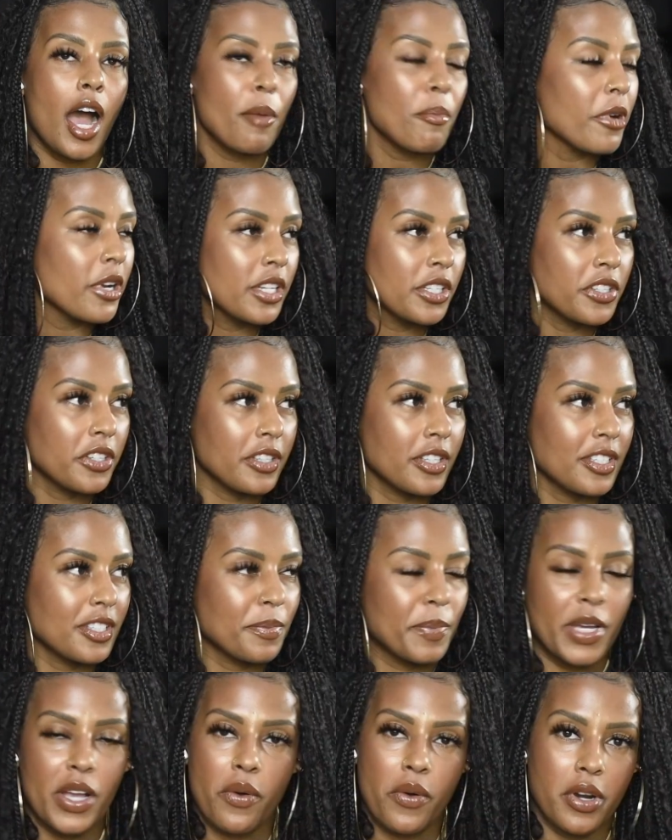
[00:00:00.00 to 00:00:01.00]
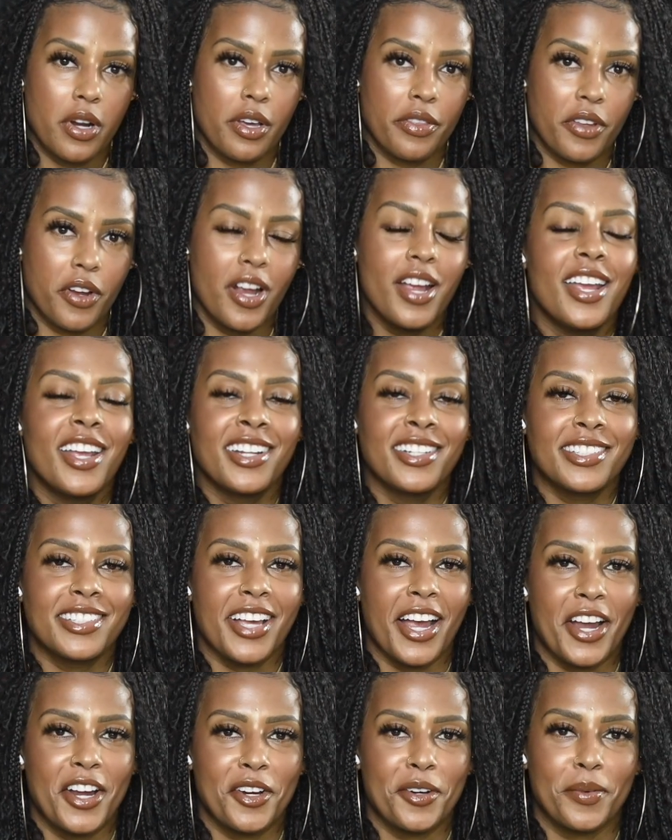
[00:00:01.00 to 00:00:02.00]
I'm pretty sure this has been going on their
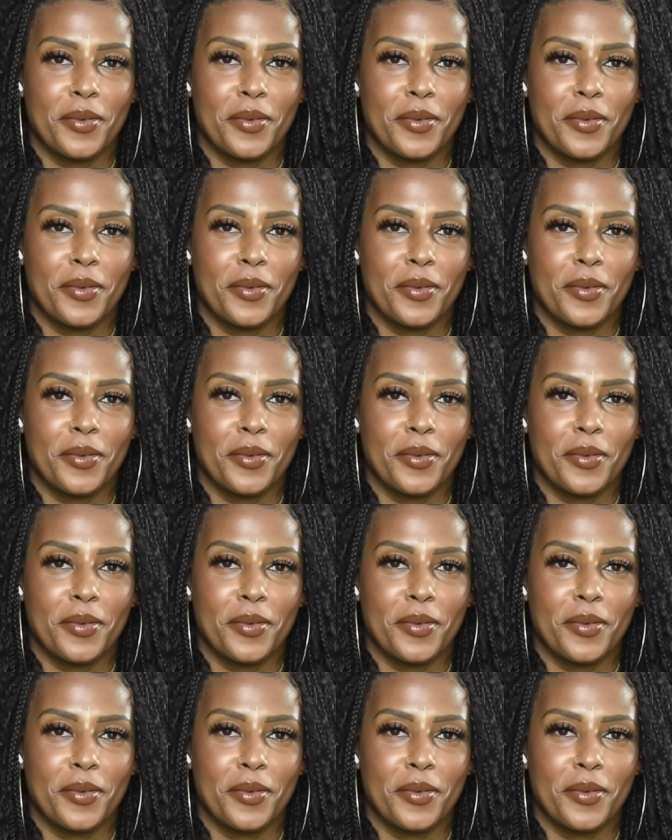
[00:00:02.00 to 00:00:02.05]
entire